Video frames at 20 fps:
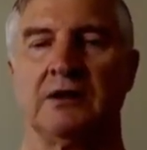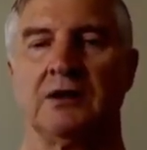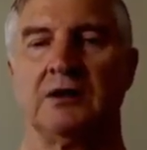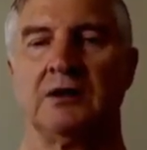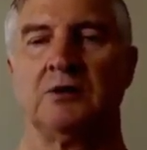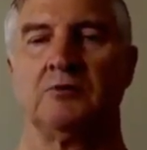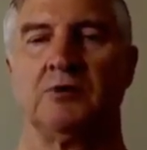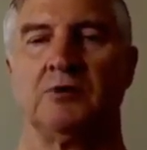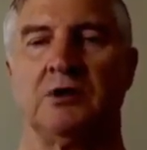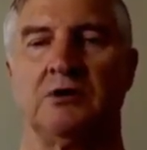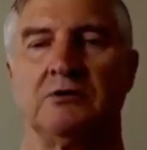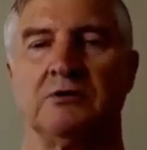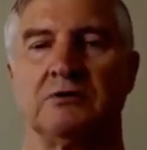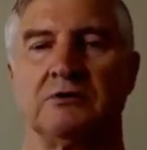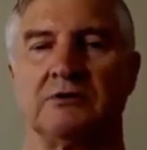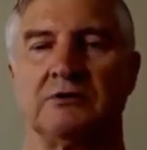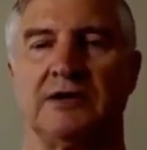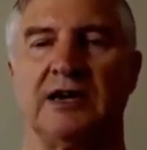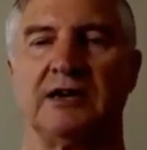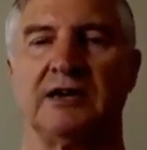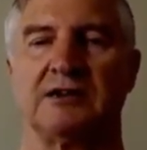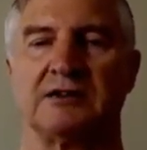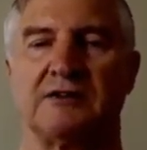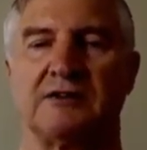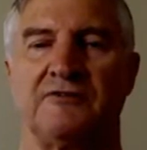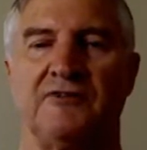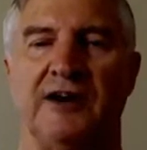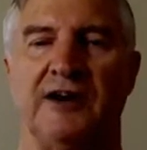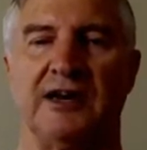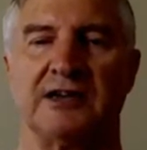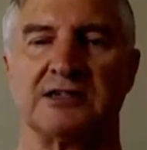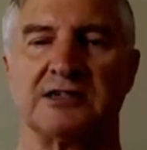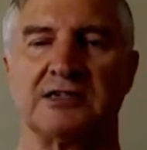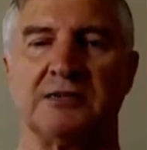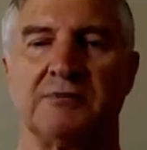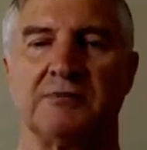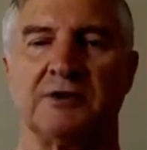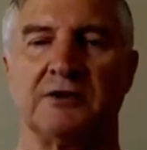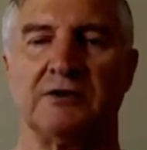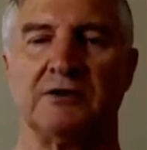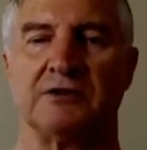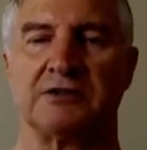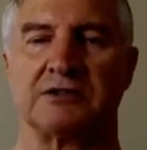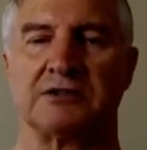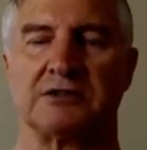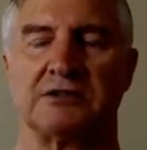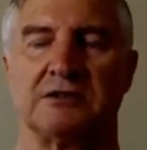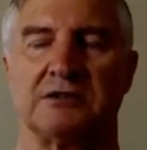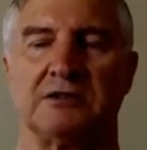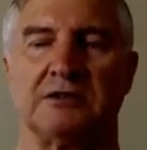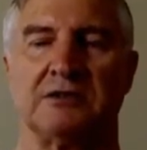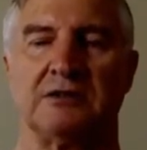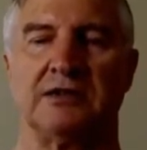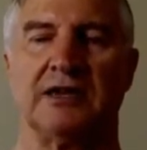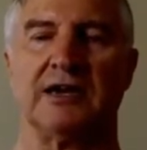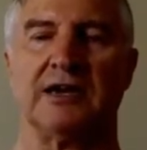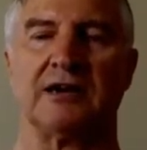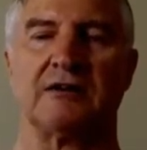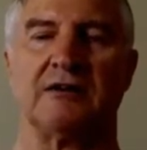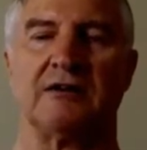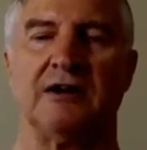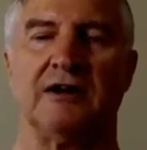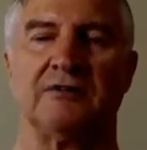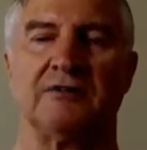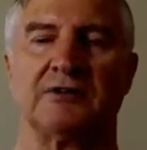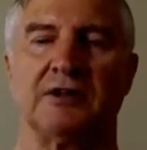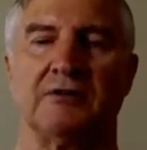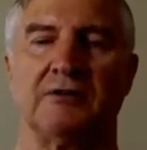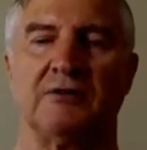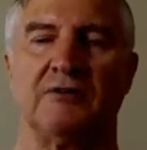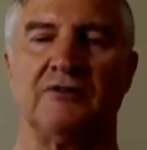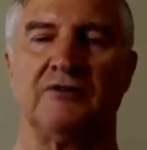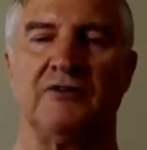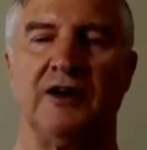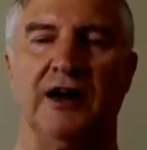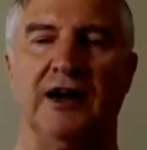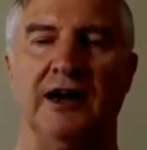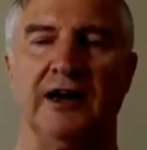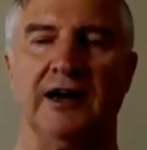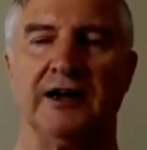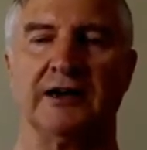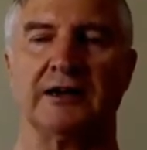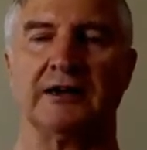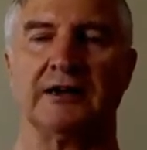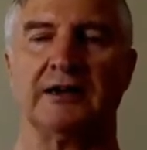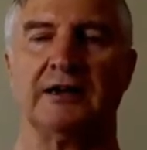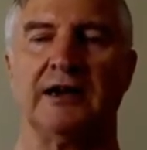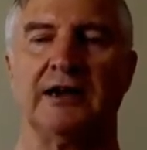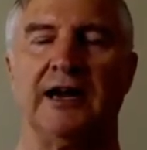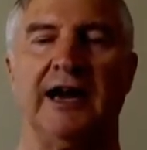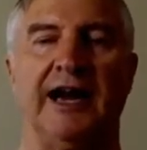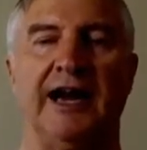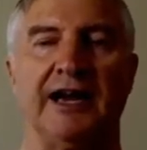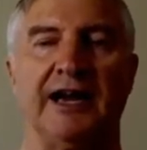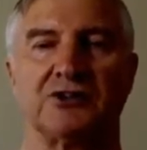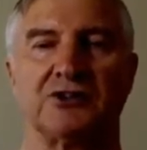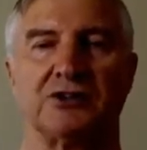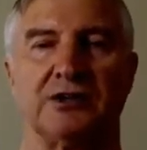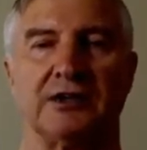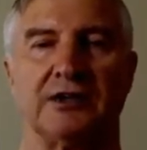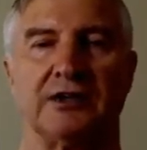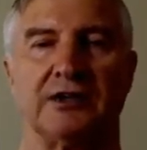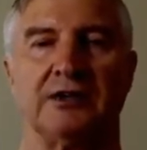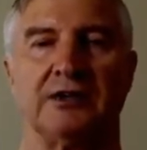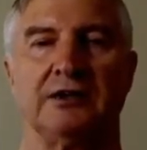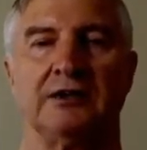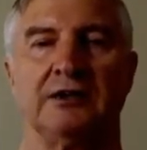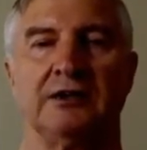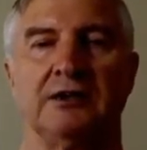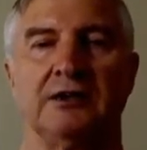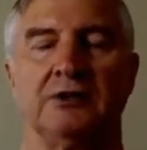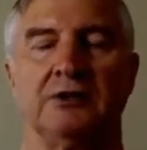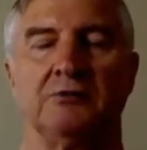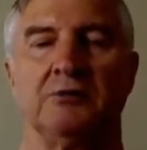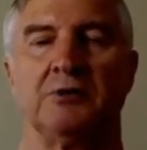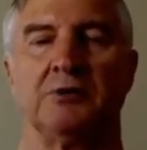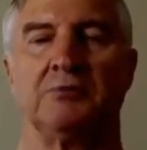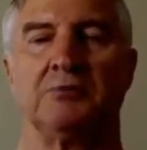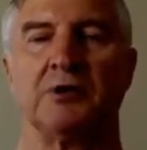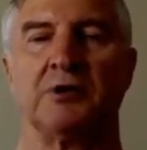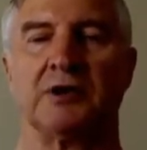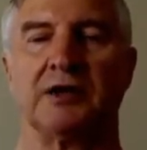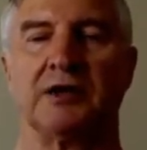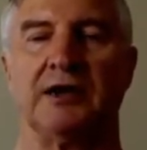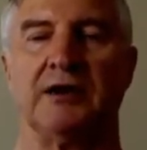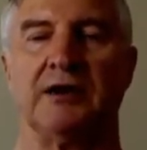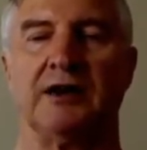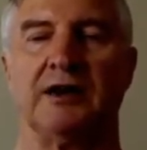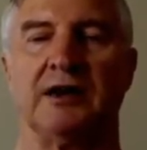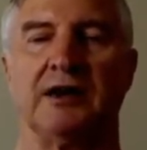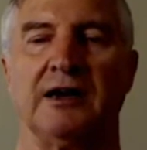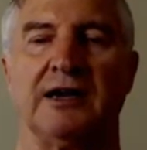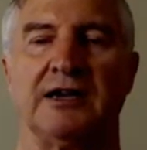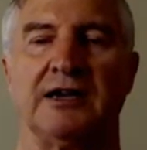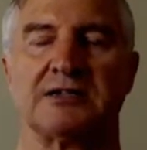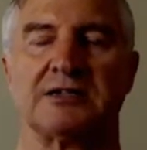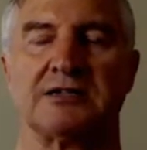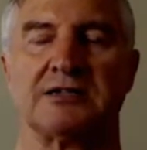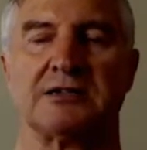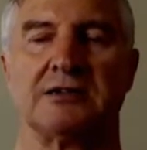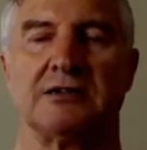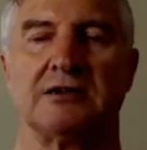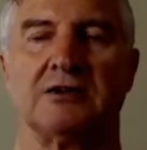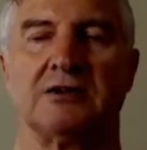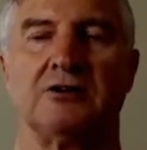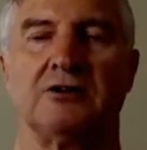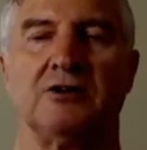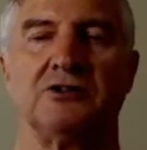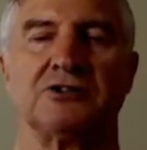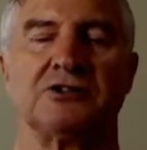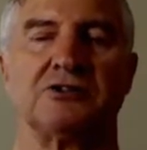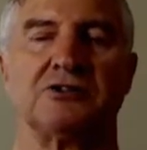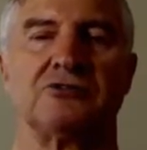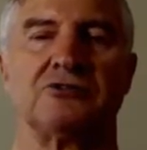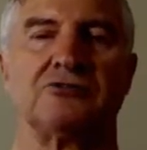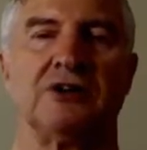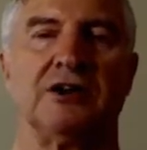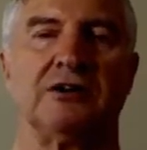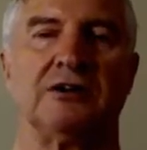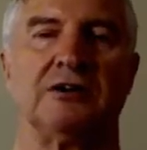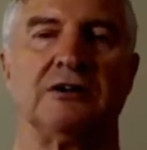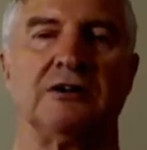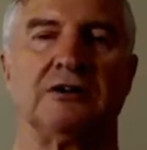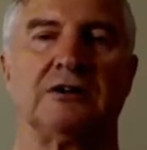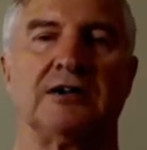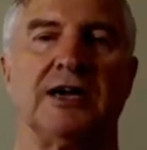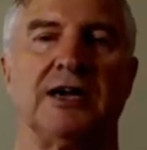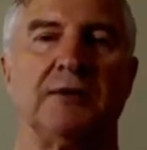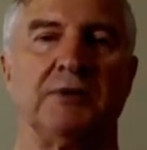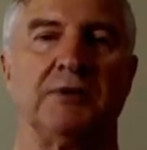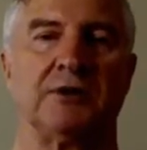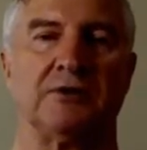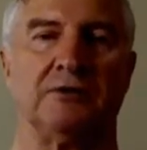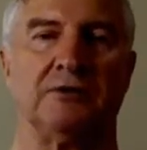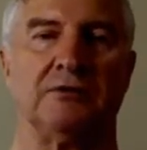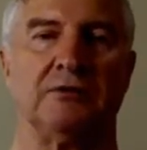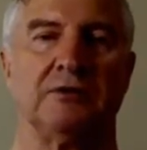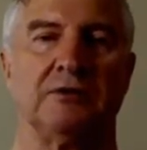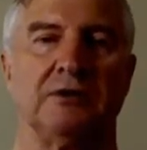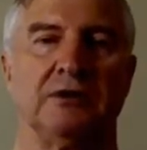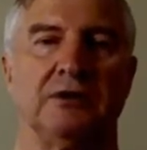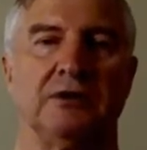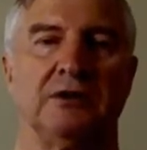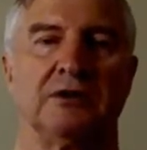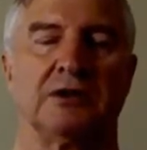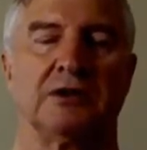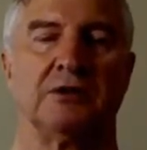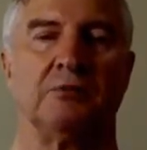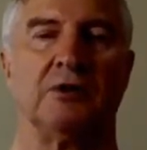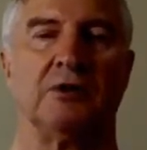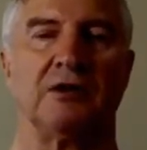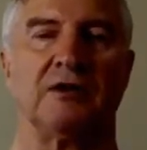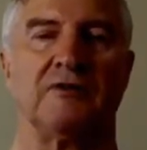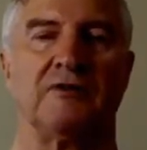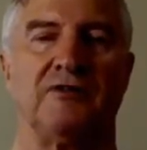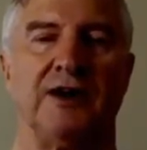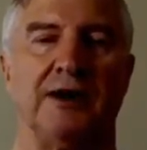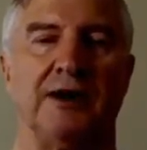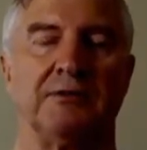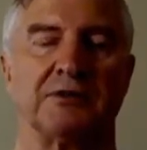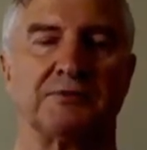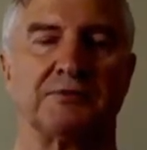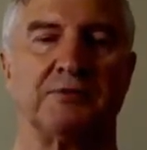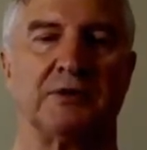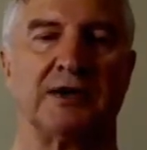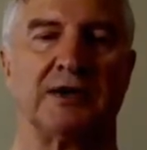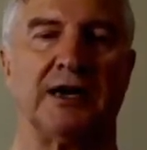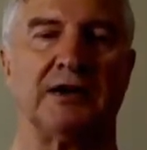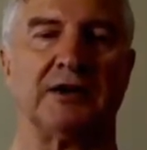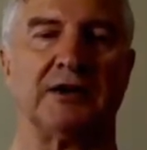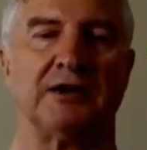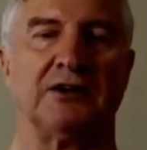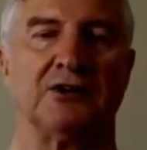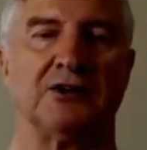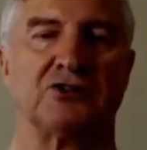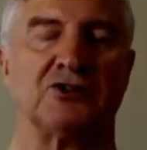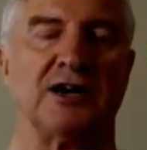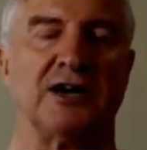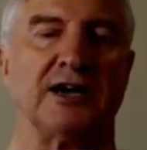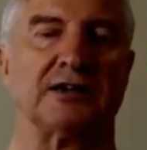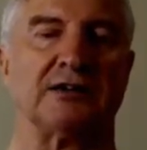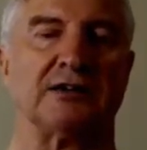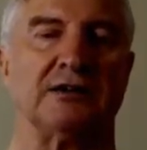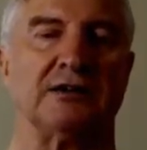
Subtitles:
Well, that is a fallacy, because the aircraft that were flying actually were putting out a less concentrated chemical than what the farmers put out in a tractor.